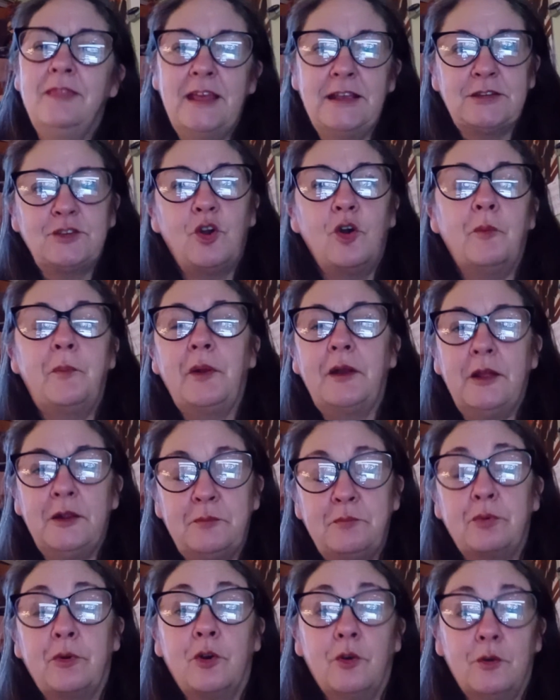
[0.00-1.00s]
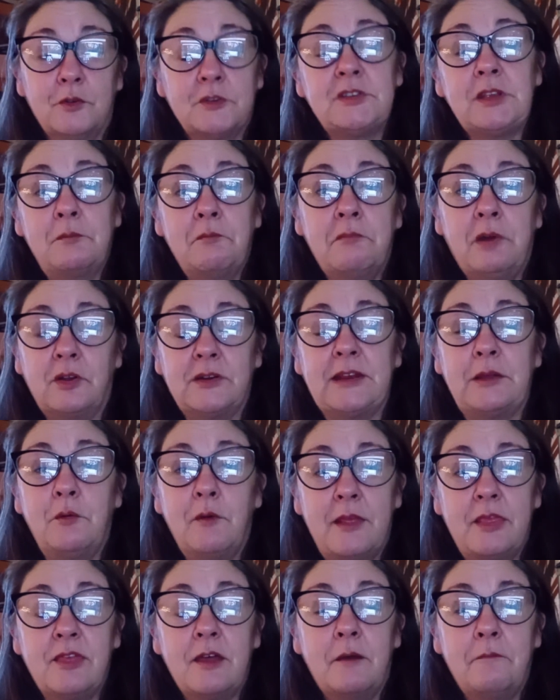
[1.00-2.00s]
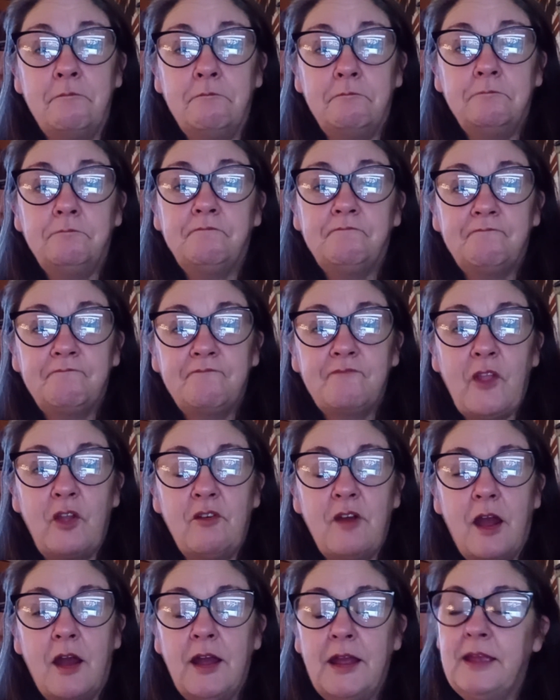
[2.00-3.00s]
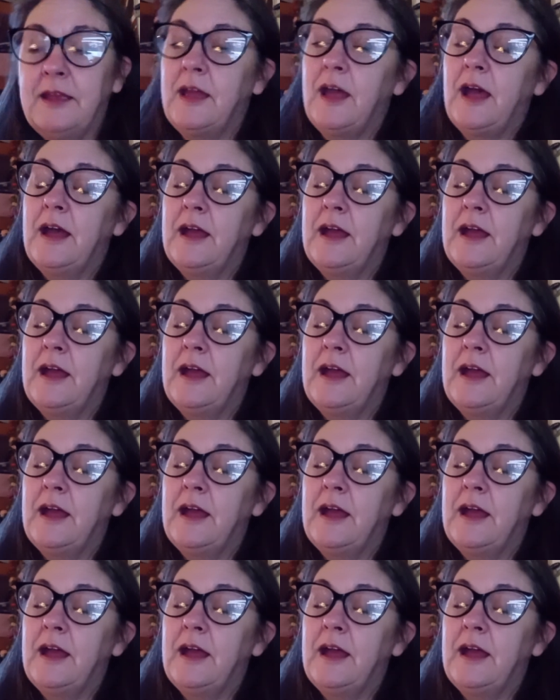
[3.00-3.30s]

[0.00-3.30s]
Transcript: this couple had brought somebody with them, right?